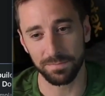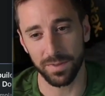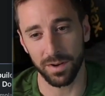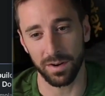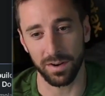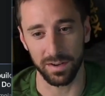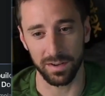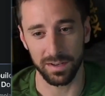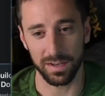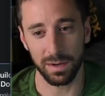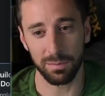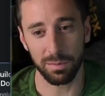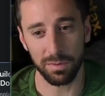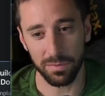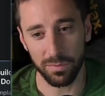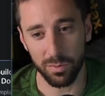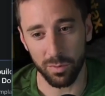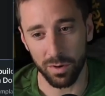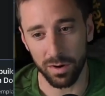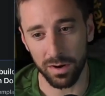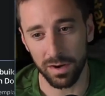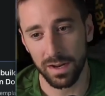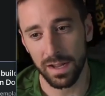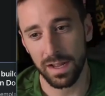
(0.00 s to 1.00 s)
All right, number
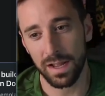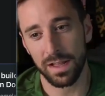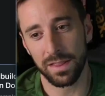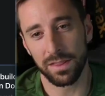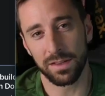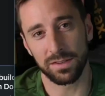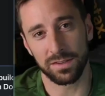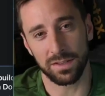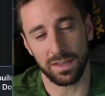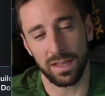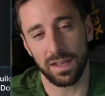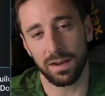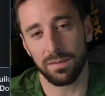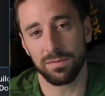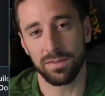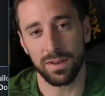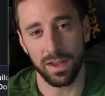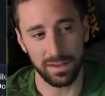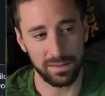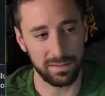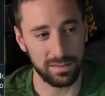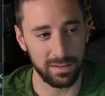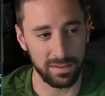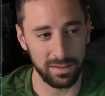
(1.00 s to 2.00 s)
four, there's a lot of
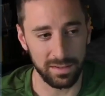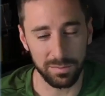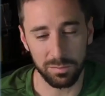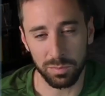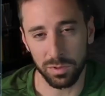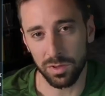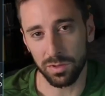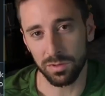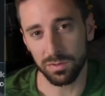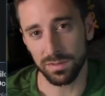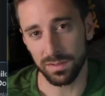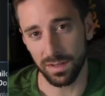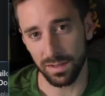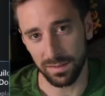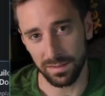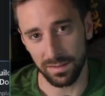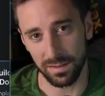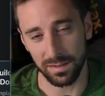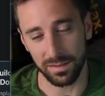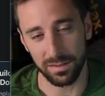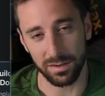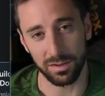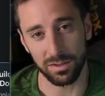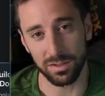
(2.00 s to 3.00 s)
niceties, but those
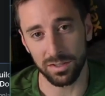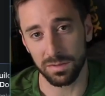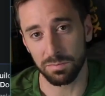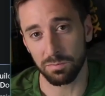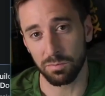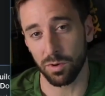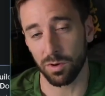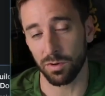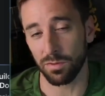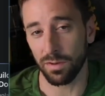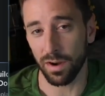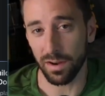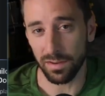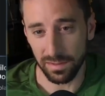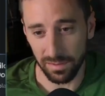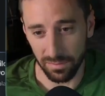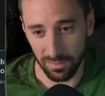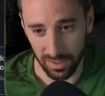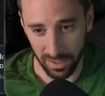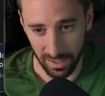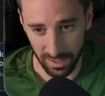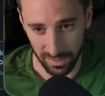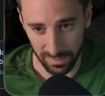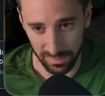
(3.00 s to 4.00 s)
niceties are just
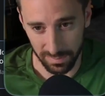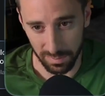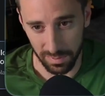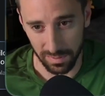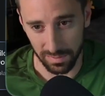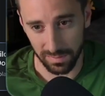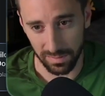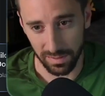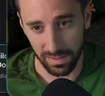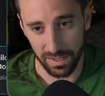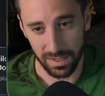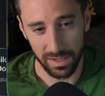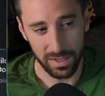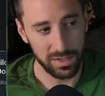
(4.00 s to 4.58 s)
progressive enhancements.